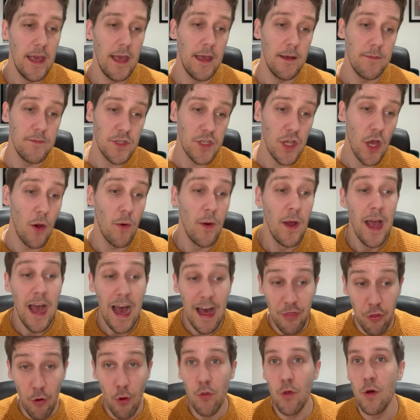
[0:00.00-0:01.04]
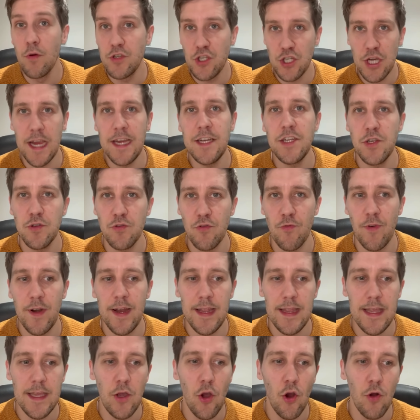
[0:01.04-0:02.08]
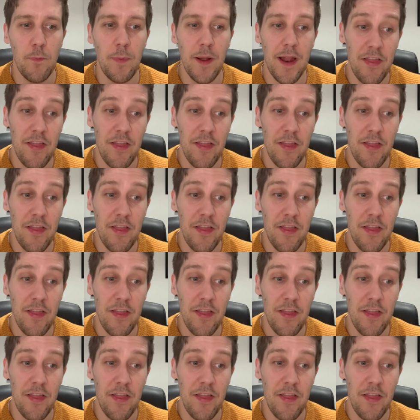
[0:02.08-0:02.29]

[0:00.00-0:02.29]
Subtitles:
So I thought those changes were really good,